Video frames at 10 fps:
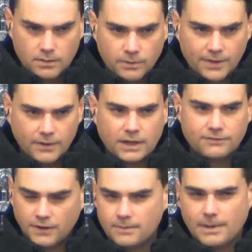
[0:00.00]
without
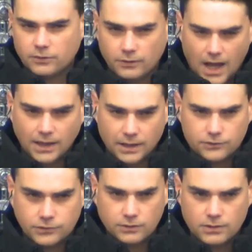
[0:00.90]
that fundamental
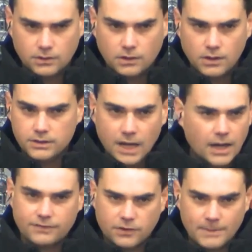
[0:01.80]
knowledge, none
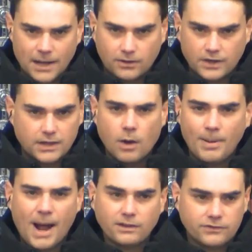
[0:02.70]
of this matters, and no
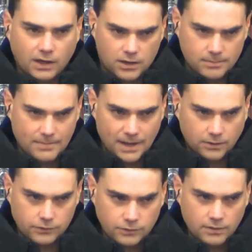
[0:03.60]
policy argument
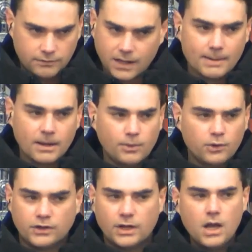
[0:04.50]
matters. Forget about
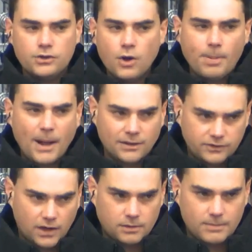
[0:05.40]
abortion. No
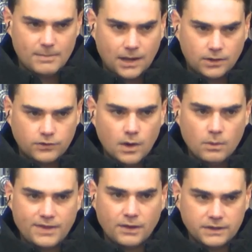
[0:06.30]
policy argument matters
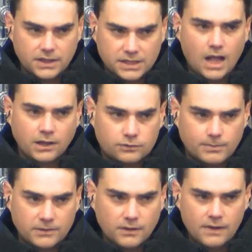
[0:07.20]
without the
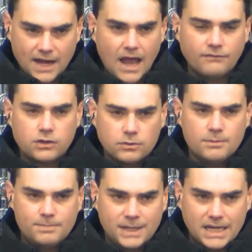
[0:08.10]
acknowledgement that every
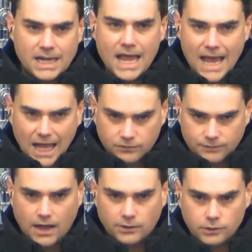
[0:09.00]
human being has
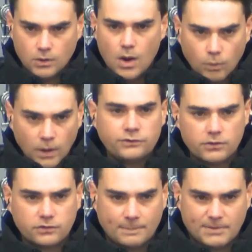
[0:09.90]
value. Once you
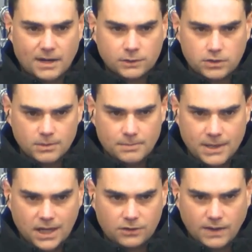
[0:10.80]
accept that every human
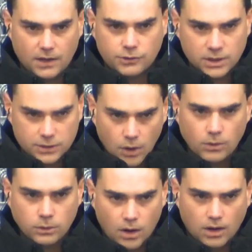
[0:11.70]
being has value, you can no
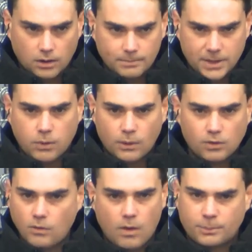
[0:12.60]
longer be
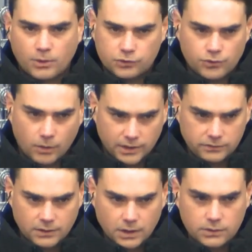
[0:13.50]
quote-unquote
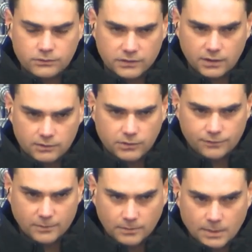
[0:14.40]
pro-choice, using their euphemism.